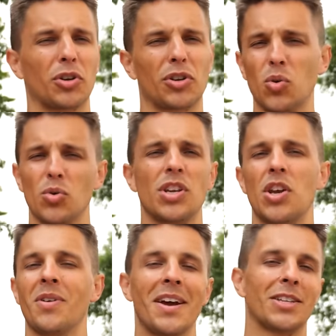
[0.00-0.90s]
got an all
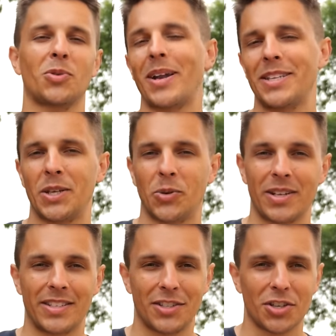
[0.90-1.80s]
new
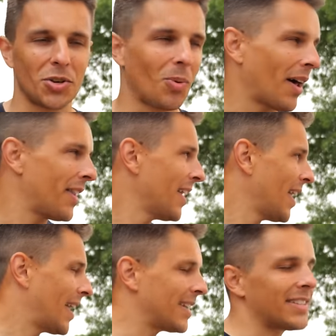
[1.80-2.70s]
2022 one,
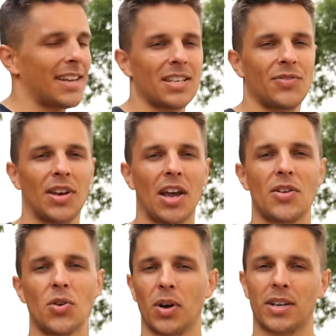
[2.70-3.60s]
and in today's video
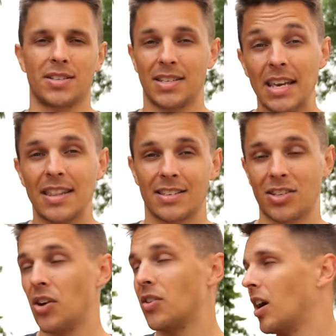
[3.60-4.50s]
you're going to see this
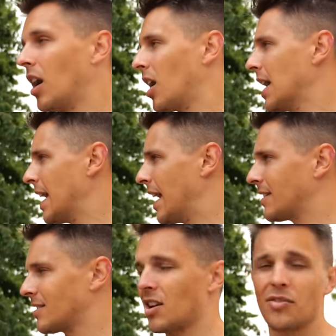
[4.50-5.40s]
go-kart. It
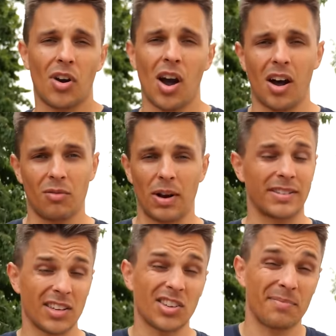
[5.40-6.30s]
does about
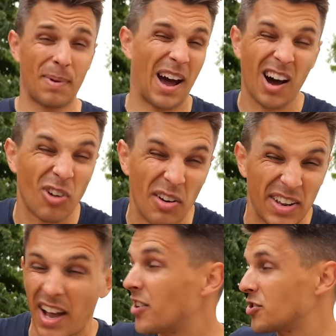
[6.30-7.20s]

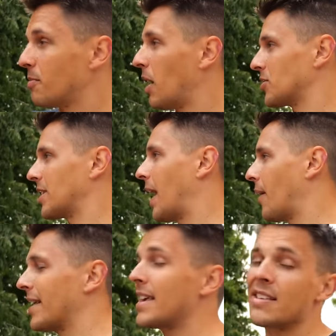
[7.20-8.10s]
roughly 100 miles an
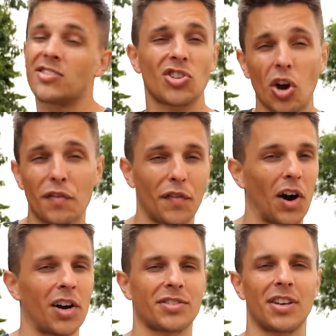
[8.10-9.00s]
hour. It's so
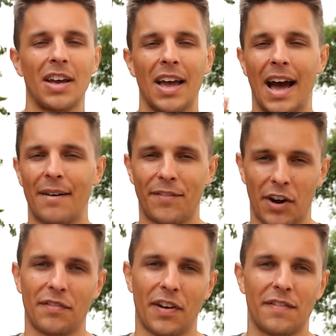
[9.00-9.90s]
fast and
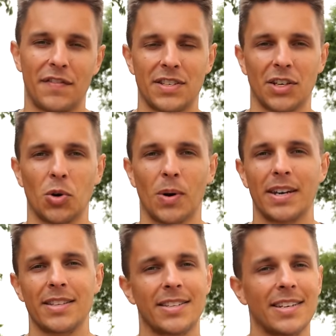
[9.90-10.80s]
very, very physical.
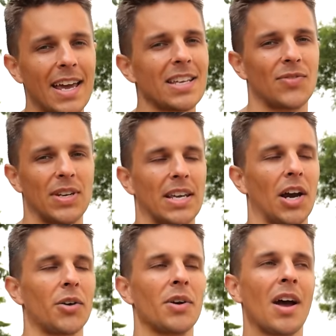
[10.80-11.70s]
And in today's video,